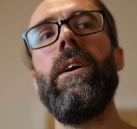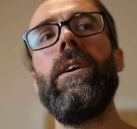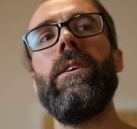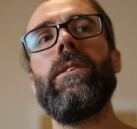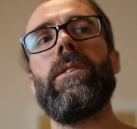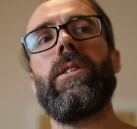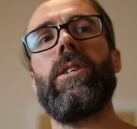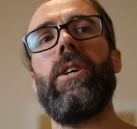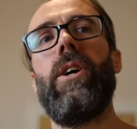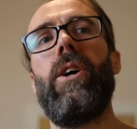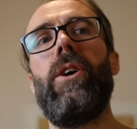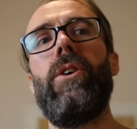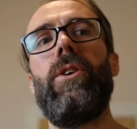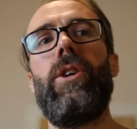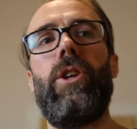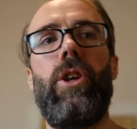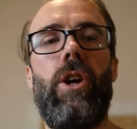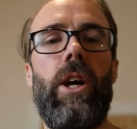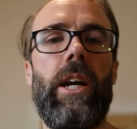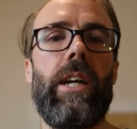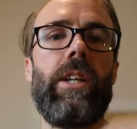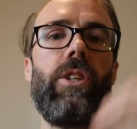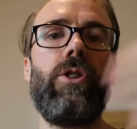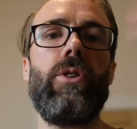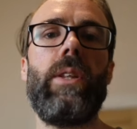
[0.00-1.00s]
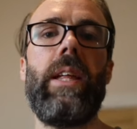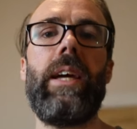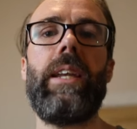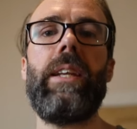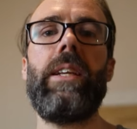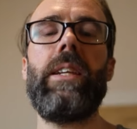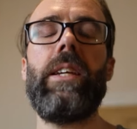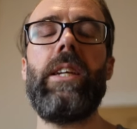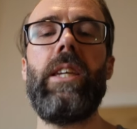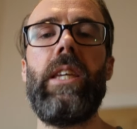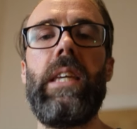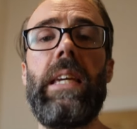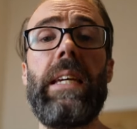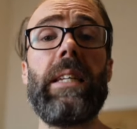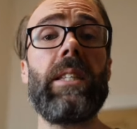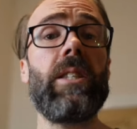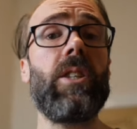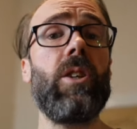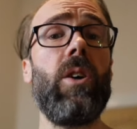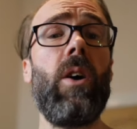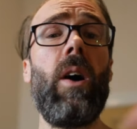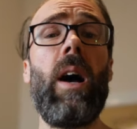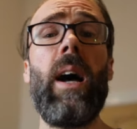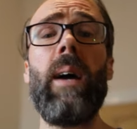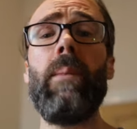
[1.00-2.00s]
So, you know, I can do that in a year's
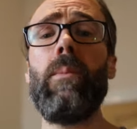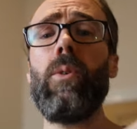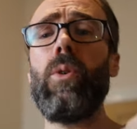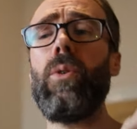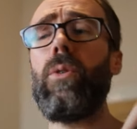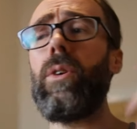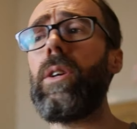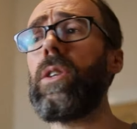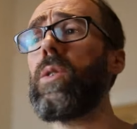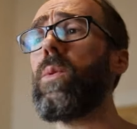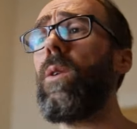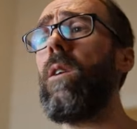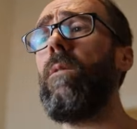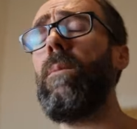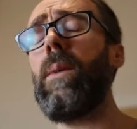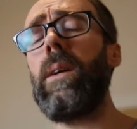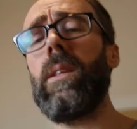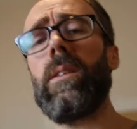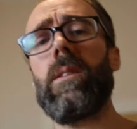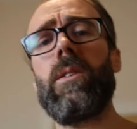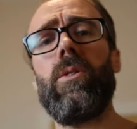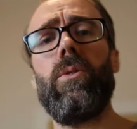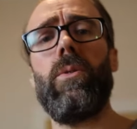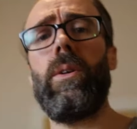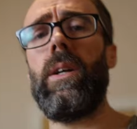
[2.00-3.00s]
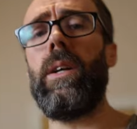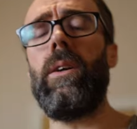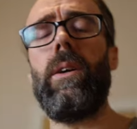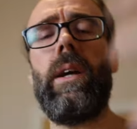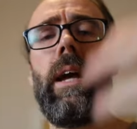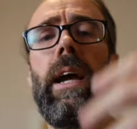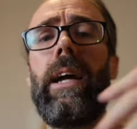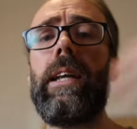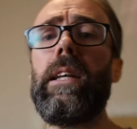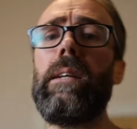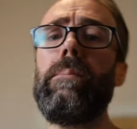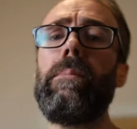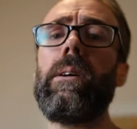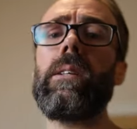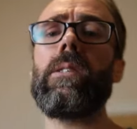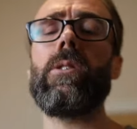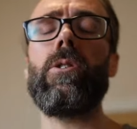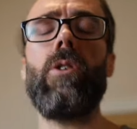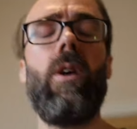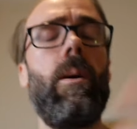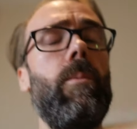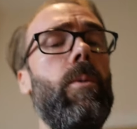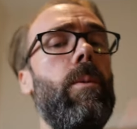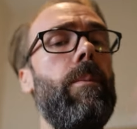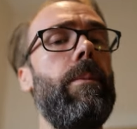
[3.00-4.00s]
time or in 12 months or 18 months
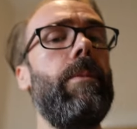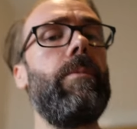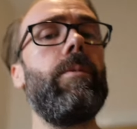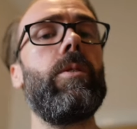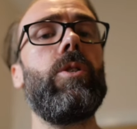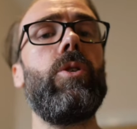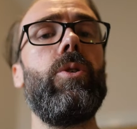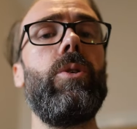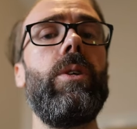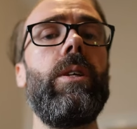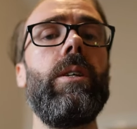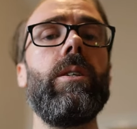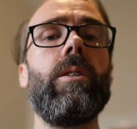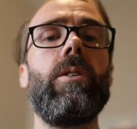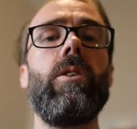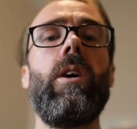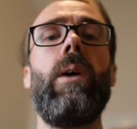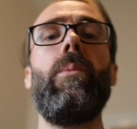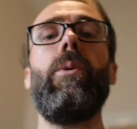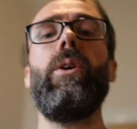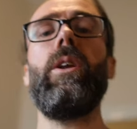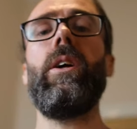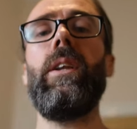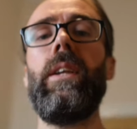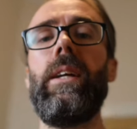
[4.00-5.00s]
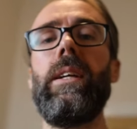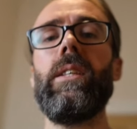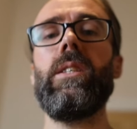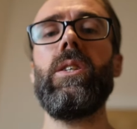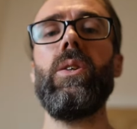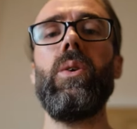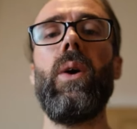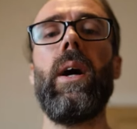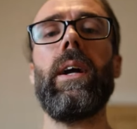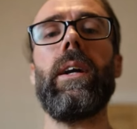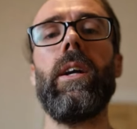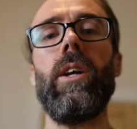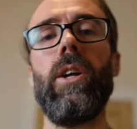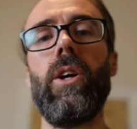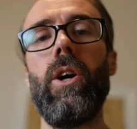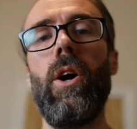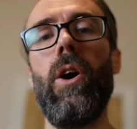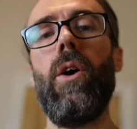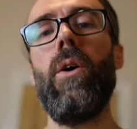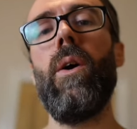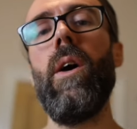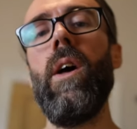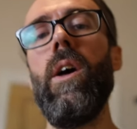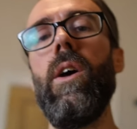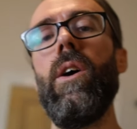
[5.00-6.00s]
time or maybe 2 years time when I need to, I can
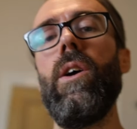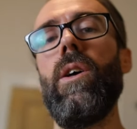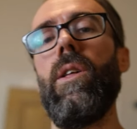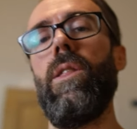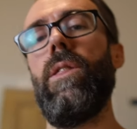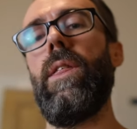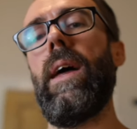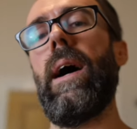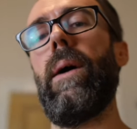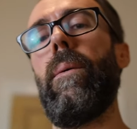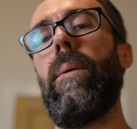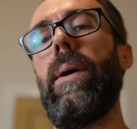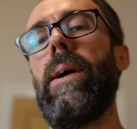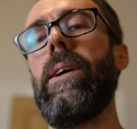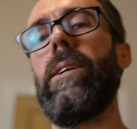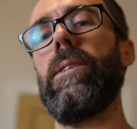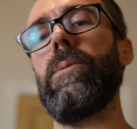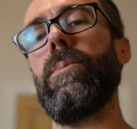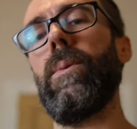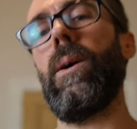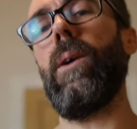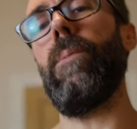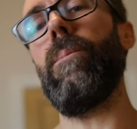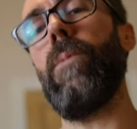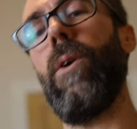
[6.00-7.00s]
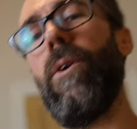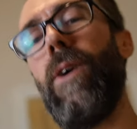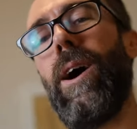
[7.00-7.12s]
go that way as well.